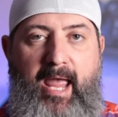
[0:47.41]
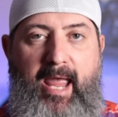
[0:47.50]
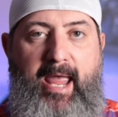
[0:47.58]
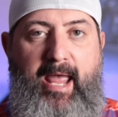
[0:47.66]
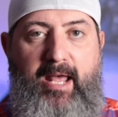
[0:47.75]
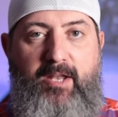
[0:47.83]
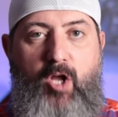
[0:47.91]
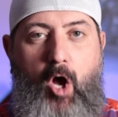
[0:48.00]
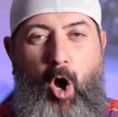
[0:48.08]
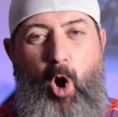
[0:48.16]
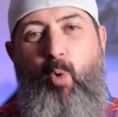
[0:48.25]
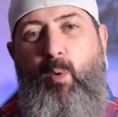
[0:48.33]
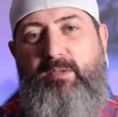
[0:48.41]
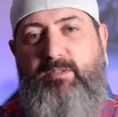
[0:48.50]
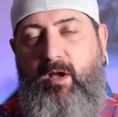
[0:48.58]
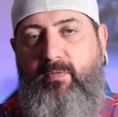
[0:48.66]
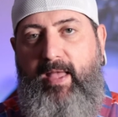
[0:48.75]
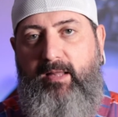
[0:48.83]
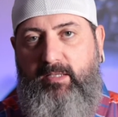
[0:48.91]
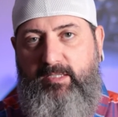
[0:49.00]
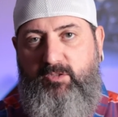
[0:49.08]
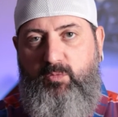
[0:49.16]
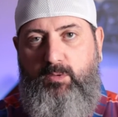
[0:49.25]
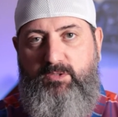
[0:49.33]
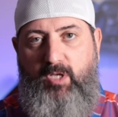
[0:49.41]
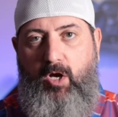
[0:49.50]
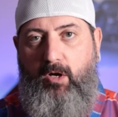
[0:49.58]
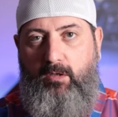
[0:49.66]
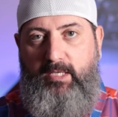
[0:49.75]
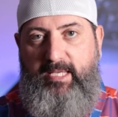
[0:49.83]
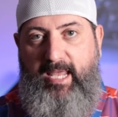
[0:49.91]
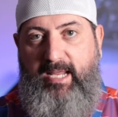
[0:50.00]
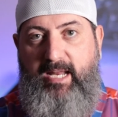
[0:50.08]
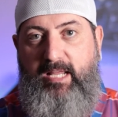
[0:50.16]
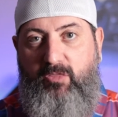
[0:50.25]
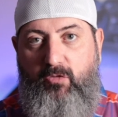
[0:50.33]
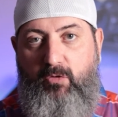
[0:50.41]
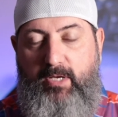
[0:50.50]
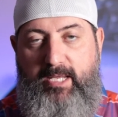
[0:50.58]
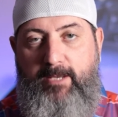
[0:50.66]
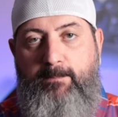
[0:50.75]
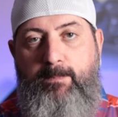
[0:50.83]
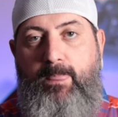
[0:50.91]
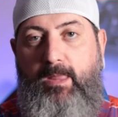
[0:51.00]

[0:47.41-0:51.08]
And always on that list was the Harley 883.